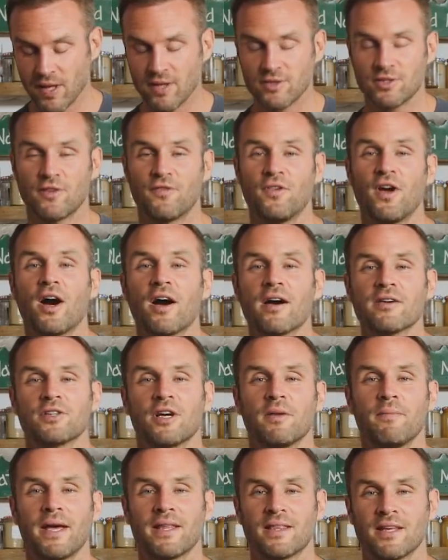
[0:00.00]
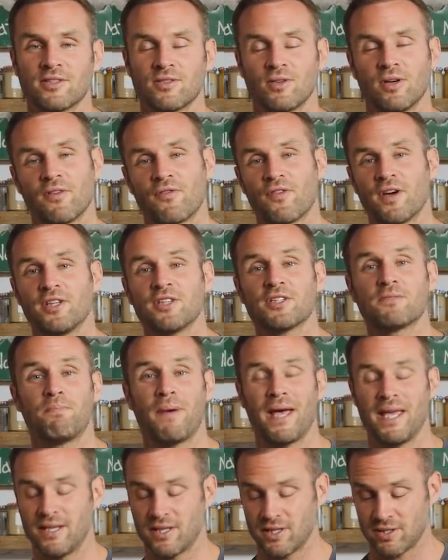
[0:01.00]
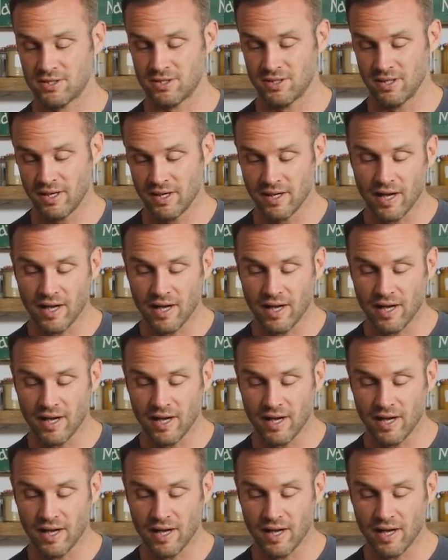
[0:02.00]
So if you are trying to make this oil-free, just bake it.